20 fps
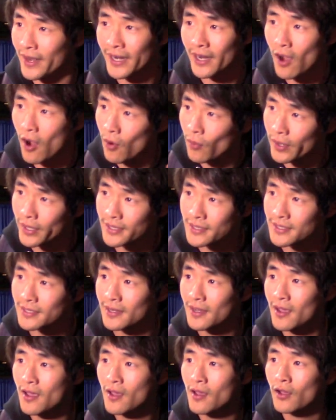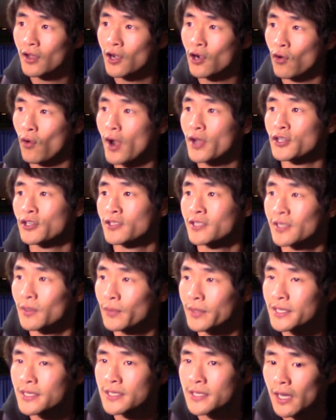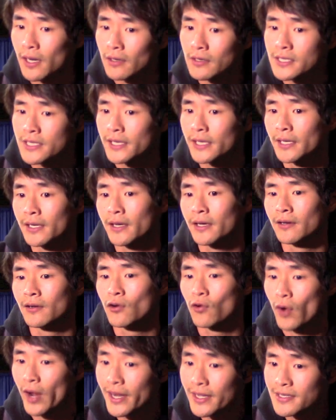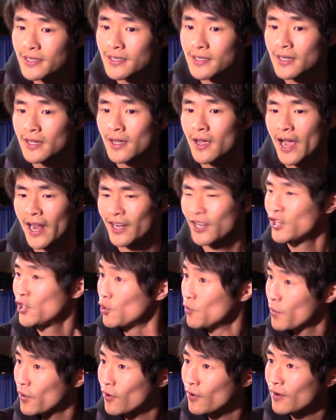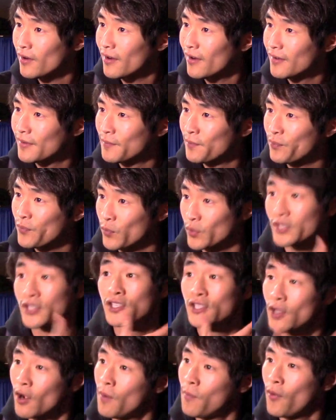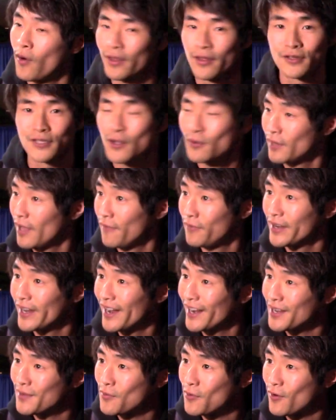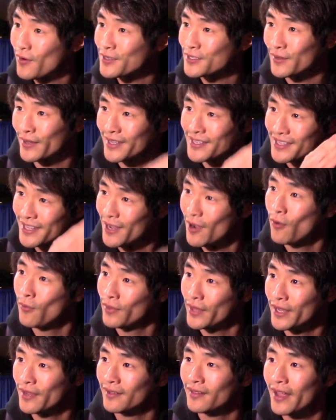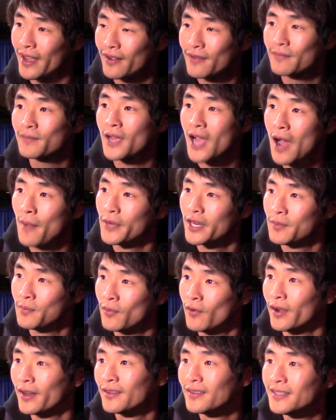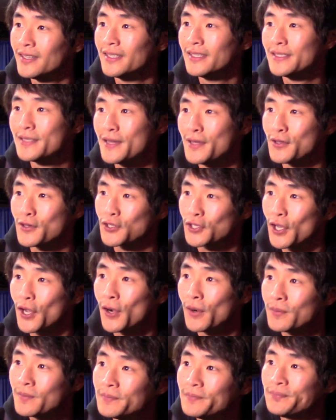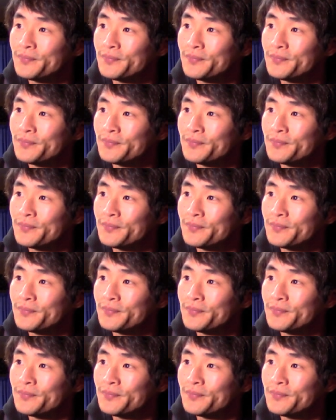And he always crushes it with subtlety and grace and humor, which is so important. There's no levity anymore, so he's the only, like, comedy point in the show.